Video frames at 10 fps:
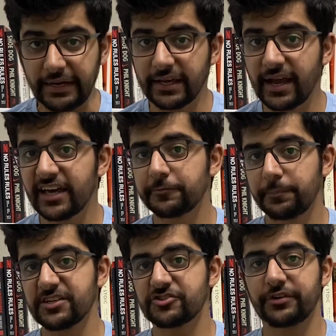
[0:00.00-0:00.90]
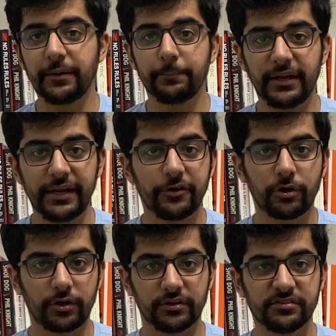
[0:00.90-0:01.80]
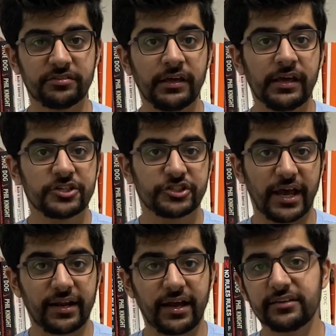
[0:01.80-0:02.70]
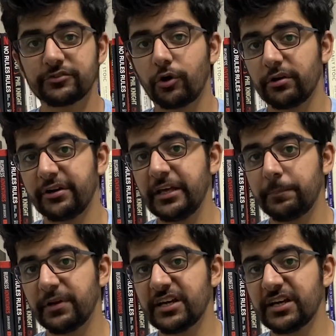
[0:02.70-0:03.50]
India has pledged $10 billion, China has already